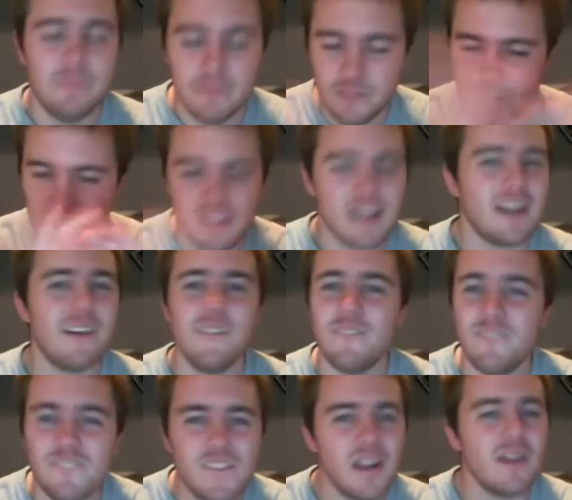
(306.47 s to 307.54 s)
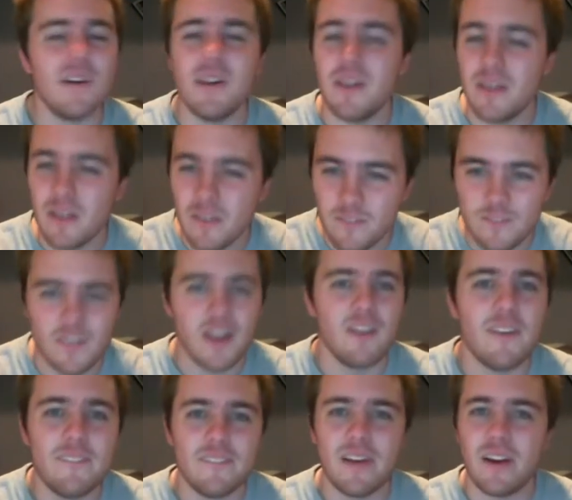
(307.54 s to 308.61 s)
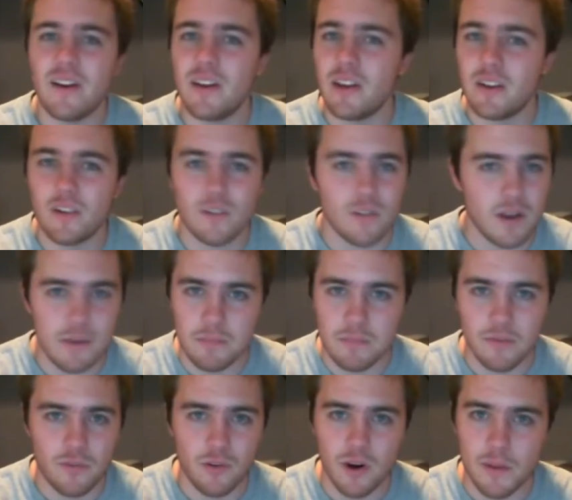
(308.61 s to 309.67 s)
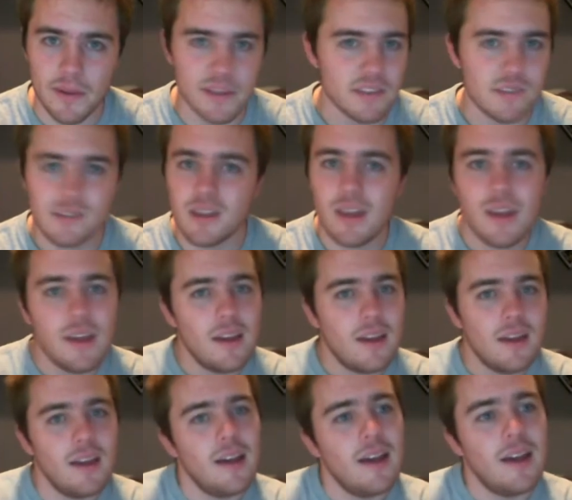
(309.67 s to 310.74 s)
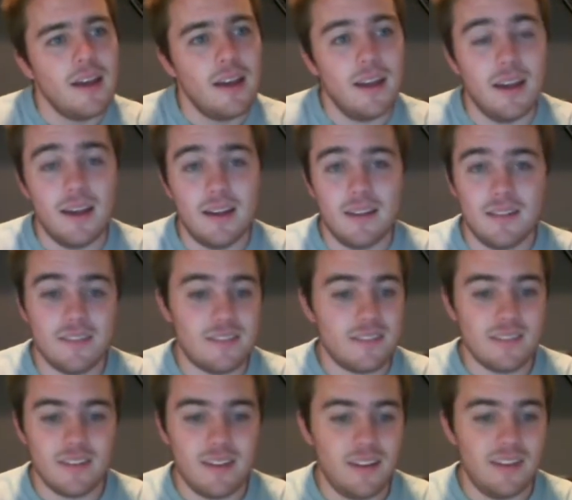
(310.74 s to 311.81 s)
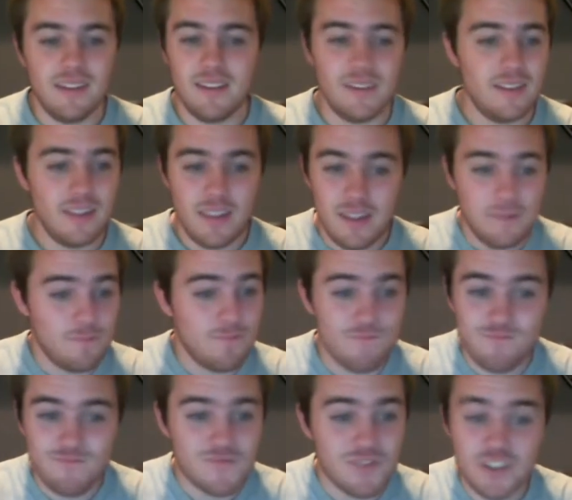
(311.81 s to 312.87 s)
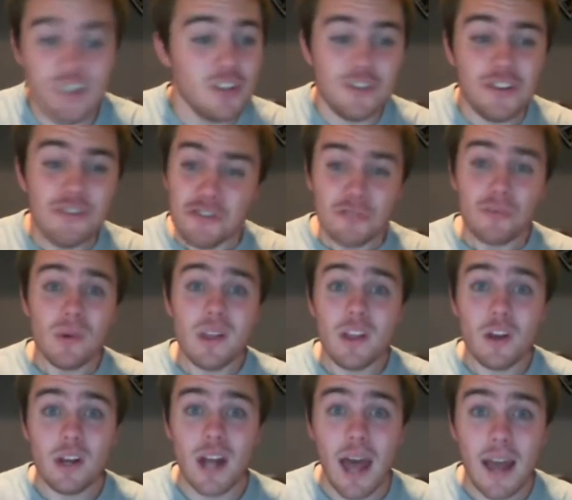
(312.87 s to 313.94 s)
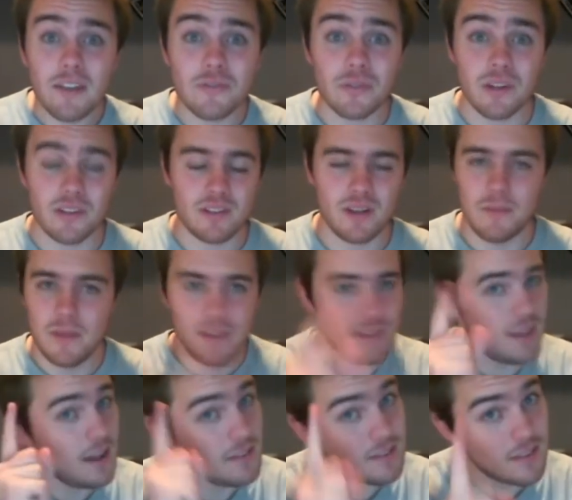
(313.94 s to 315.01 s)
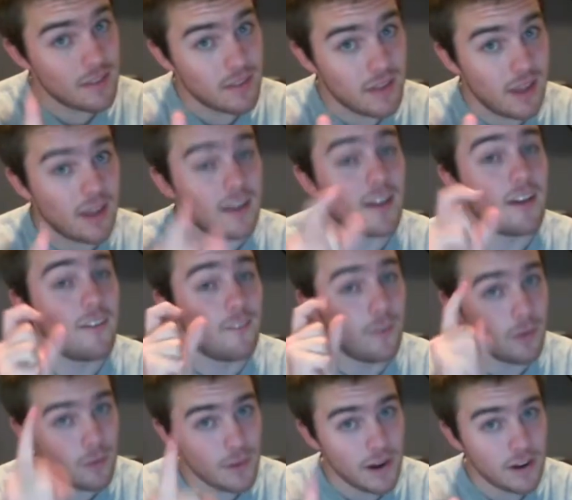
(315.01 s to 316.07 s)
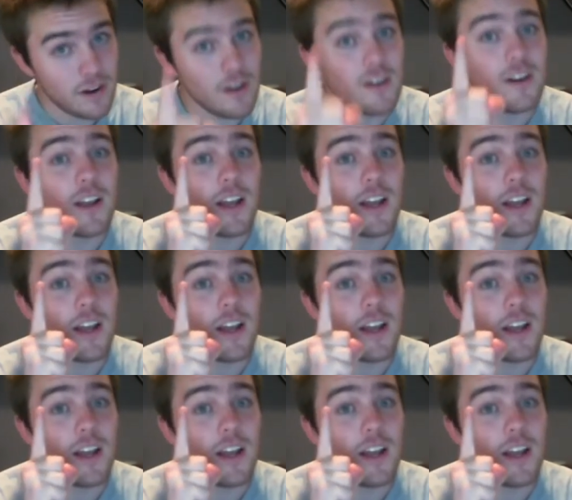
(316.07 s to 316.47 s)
let out a very, very, very great performance. And she's just a really good actress. I mean, that's the thing. For the record,